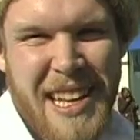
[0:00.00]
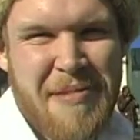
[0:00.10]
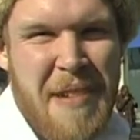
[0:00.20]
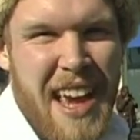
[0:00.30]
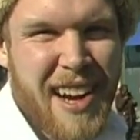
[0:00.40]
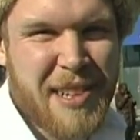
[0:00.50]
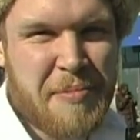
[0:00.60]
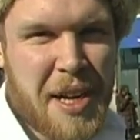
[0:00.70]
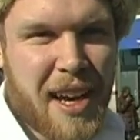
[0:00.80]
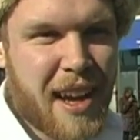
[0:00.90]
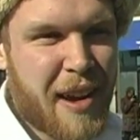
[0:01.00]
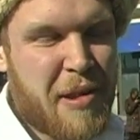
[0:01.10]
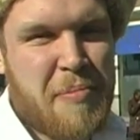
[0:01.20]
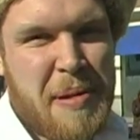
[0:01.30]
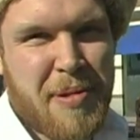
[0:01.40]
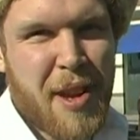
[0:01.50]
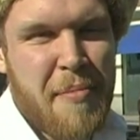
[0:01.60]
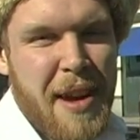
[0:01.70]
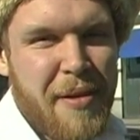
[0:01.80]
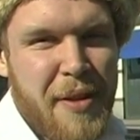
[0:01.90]
like the bankers, but the people
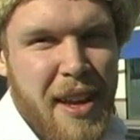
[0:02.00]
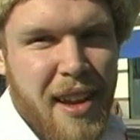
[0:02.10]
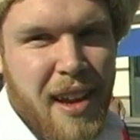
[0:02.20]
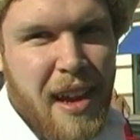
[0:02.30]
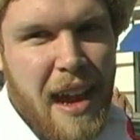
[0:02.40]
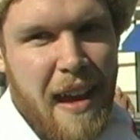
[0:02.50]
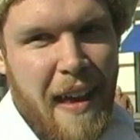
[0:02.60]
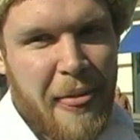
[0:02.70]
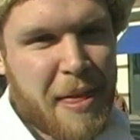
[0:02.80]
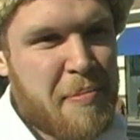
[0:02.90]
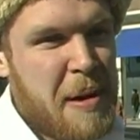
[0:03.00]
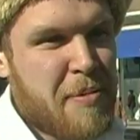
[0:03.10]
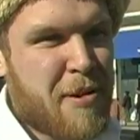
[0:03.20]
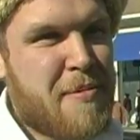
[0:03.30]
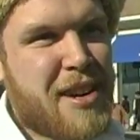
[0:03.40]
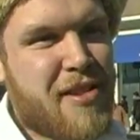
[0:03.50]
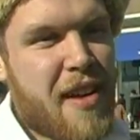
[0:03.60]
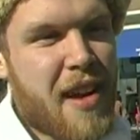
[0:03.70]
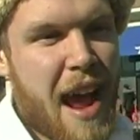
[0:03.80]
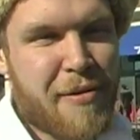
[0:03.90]
don't benefit, and the people would much
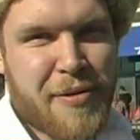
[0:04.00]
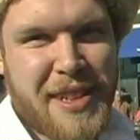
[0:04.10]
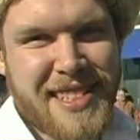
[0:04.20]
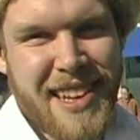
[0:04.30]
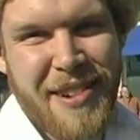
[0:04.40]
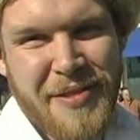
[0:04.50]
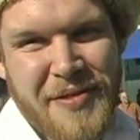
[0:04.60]
rather have free stuff.